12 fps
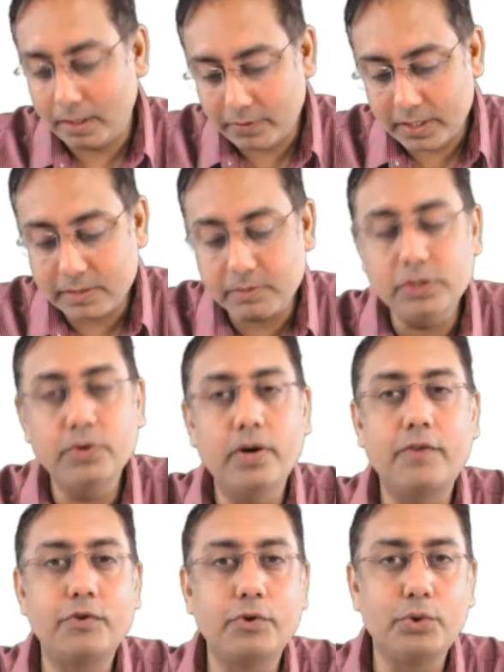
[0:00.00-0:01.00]
Otherwise,
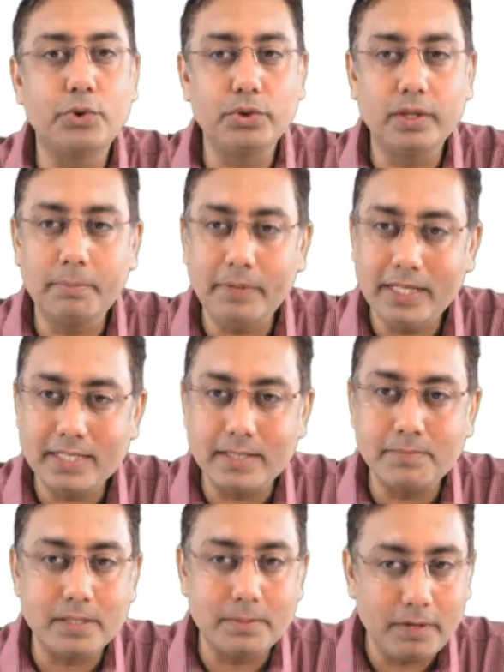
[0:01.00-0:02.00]
you have to go to the
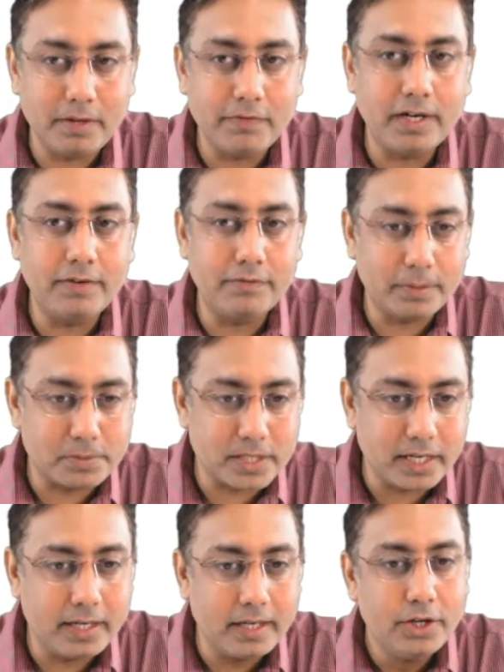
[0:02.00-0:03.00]
PSM Simplified
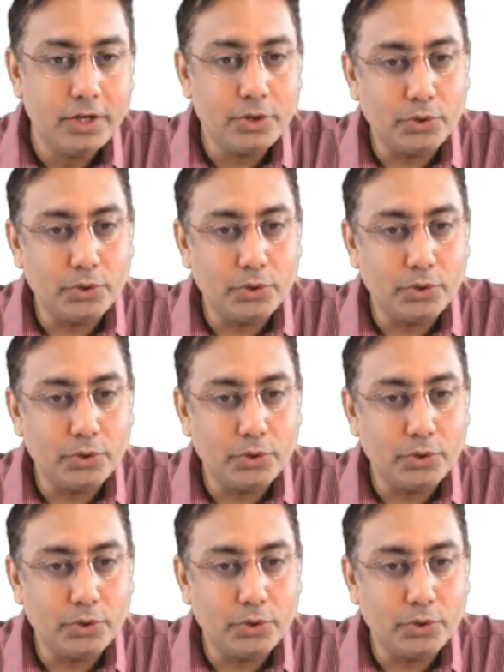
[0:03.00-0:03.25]
website,